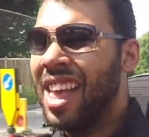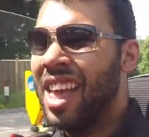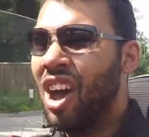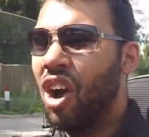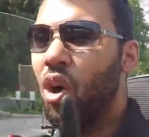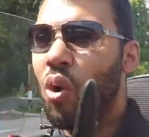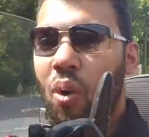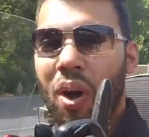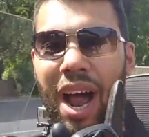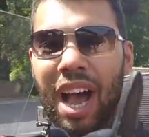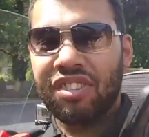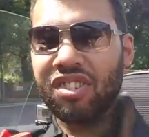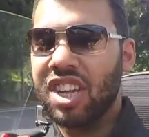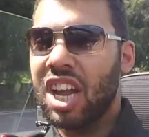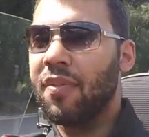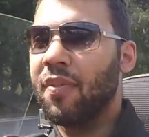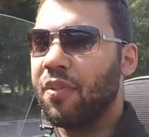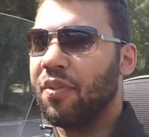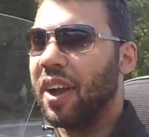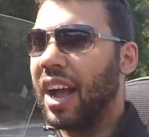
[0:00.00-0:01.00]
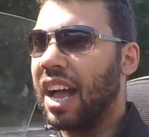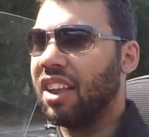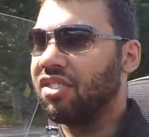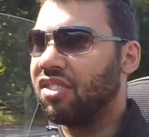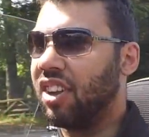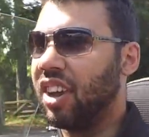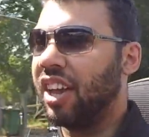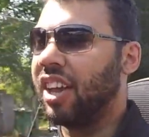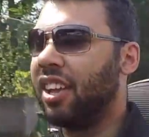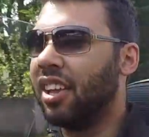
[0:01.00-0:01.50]
Oh, that's another thing
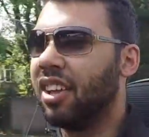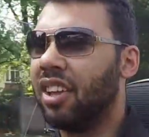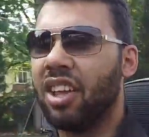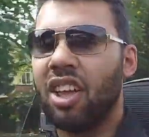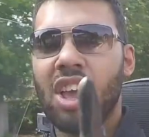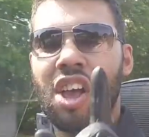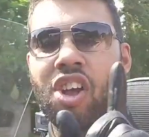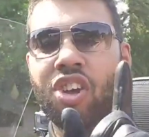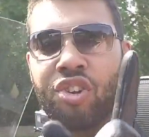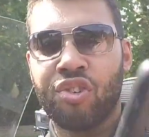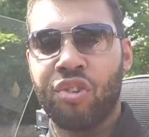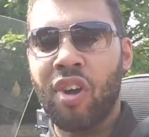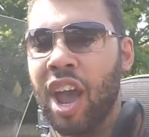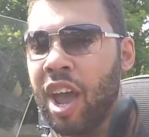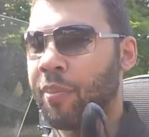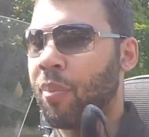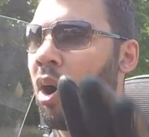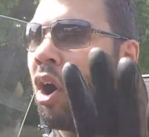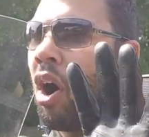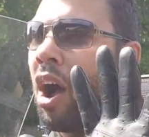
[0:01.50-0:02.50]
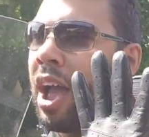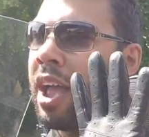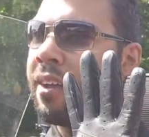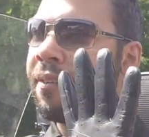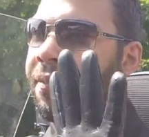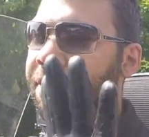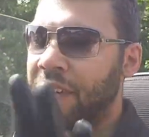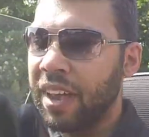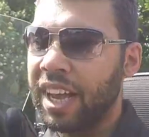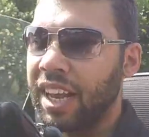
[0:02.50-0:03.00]
actually. Grip. I
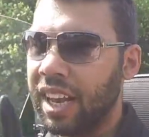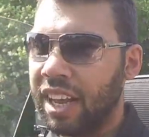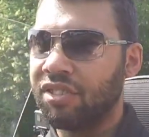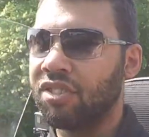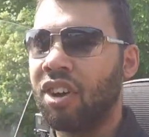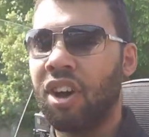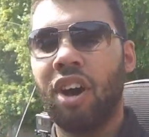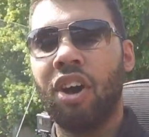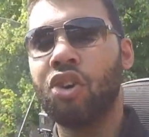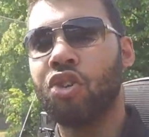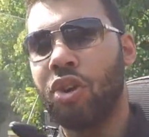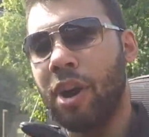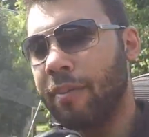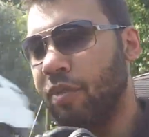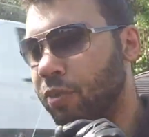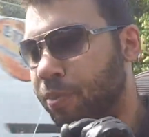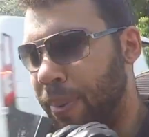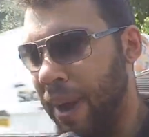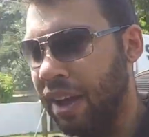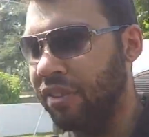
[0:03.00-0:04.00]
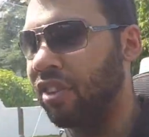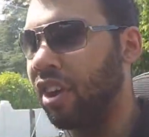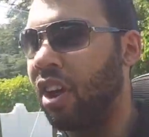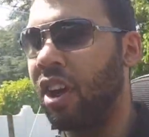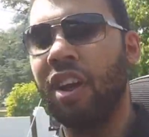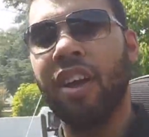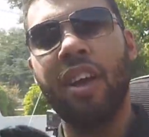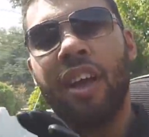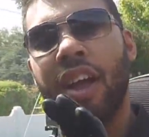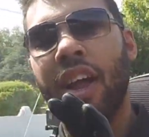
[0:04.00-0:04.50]
think this car grips
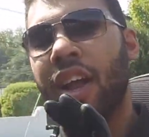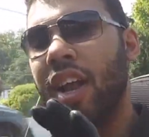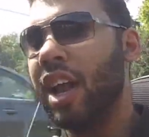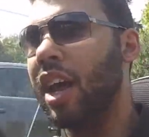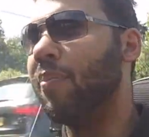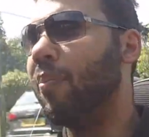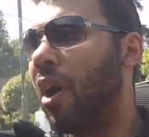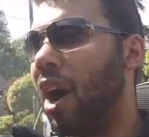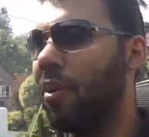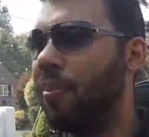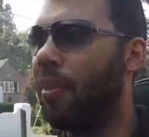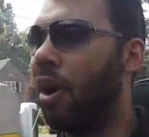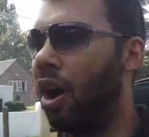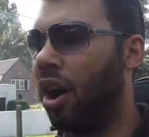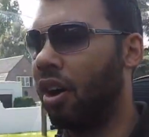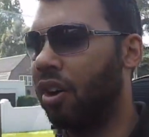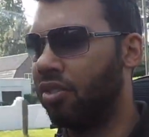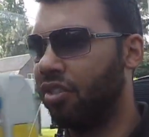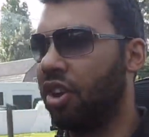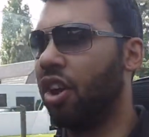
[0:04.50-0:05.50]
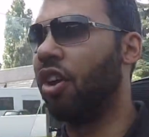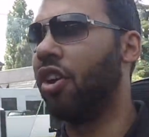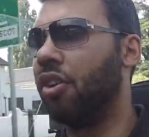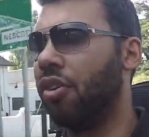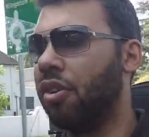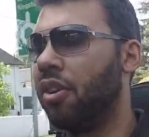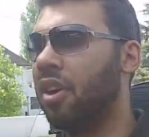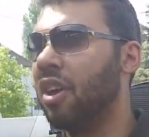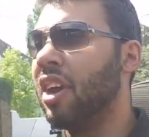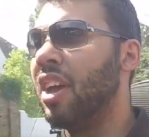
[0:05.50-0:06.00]
better than my Mark
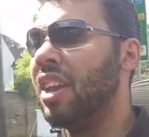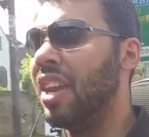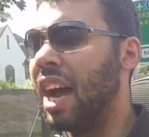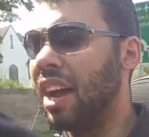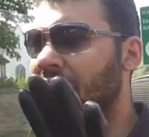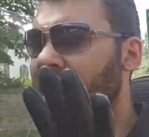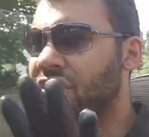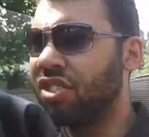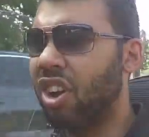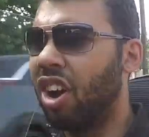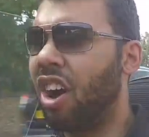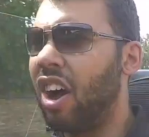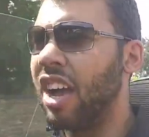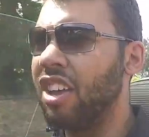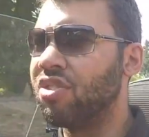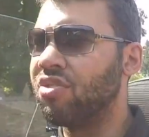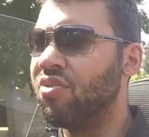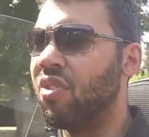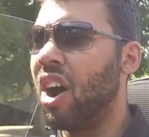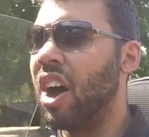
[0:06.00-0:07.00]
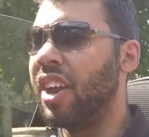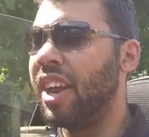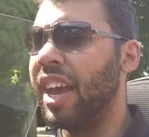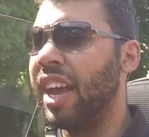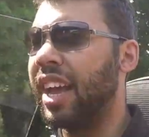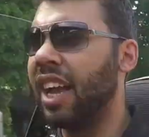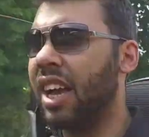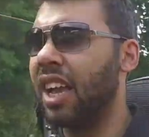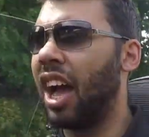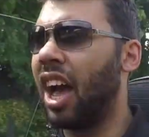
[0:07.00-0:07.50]
II. Now this car is
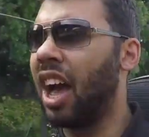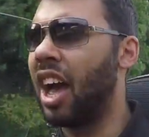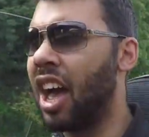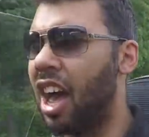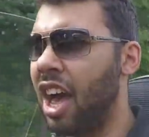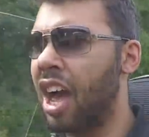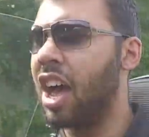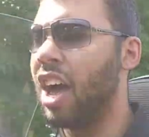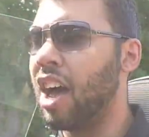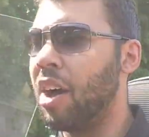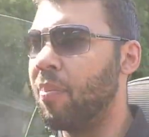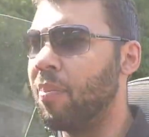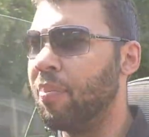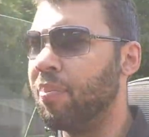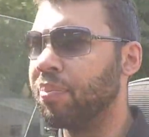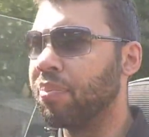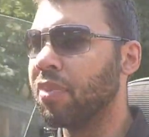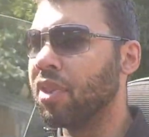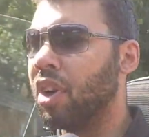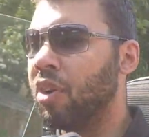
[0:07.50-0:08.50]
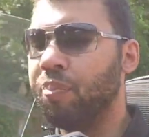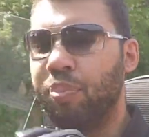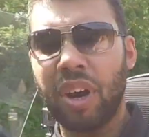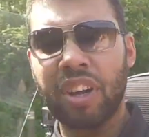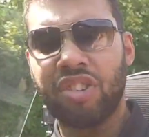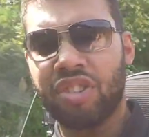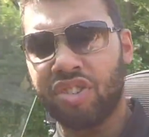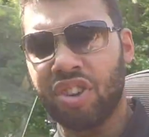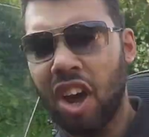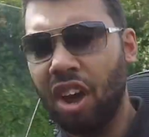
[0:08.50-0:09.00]
running
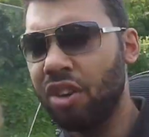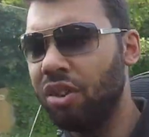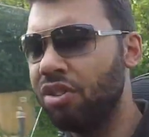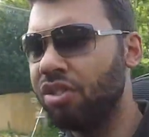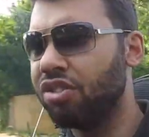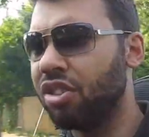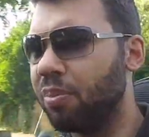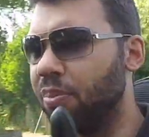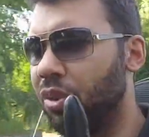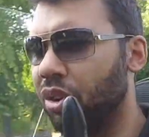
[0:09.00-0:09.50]
Bridgestones. I'm